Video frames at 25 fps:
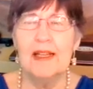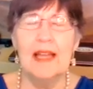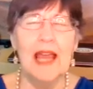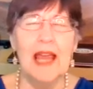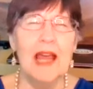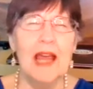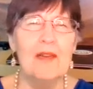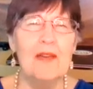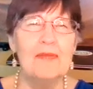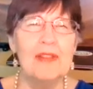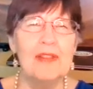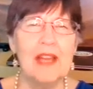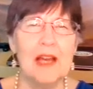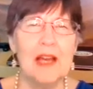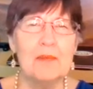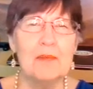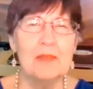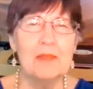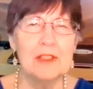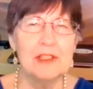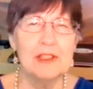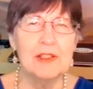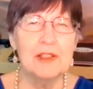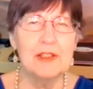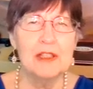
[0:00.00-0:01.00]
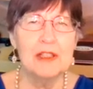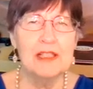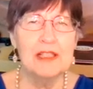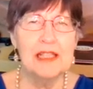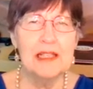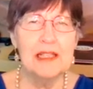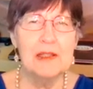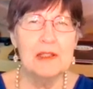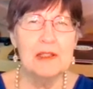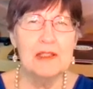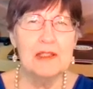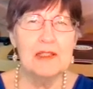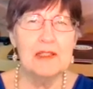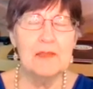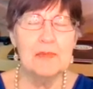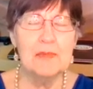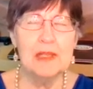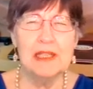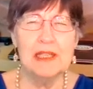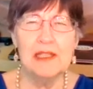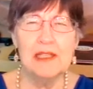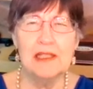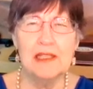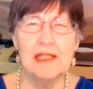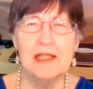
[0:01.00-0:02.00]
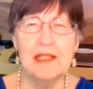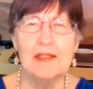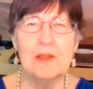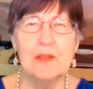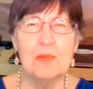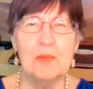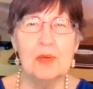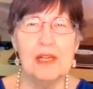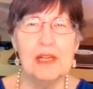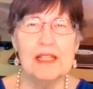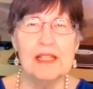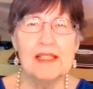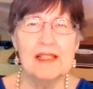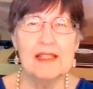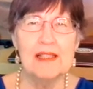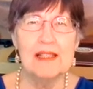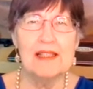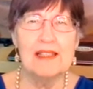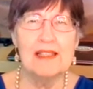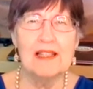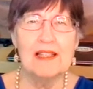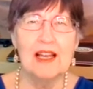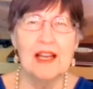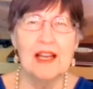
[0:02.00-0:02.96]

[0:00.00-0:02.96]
have the opportunity to be in the presence